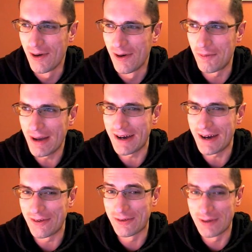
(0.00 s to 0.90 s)

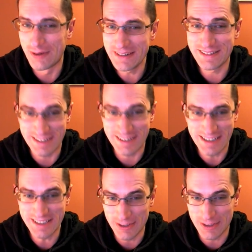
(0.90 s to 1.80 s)
Wow, Quid's
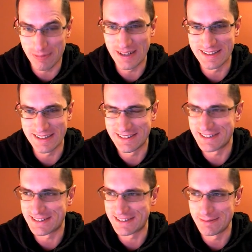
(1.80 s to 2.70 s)
changing operating
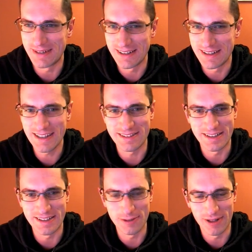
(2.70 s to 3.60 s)
system. Oh, there's a
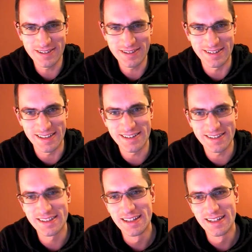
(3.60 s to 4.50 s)
new one, isn't
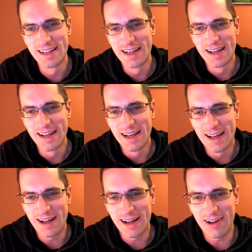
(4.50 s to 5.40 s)
it?
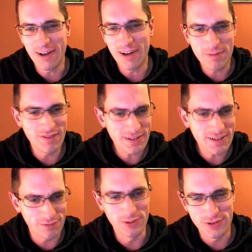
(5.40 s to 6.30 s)
I've been running
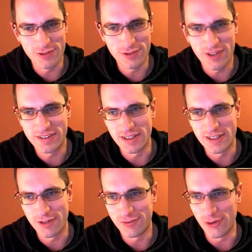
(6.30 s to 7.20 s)
with Ubuntu
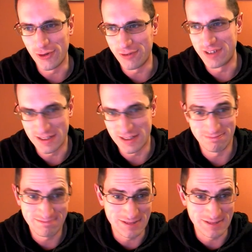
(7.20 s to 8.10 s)
13.04 for
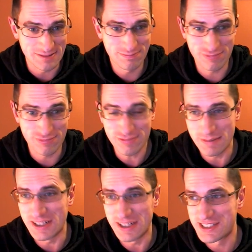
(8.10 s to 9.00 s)
pretty
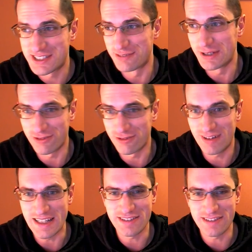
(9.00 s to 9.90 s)
much since when it was
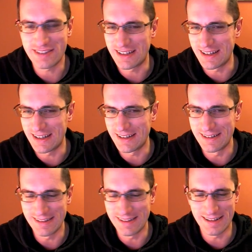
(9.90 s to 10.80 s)
released, and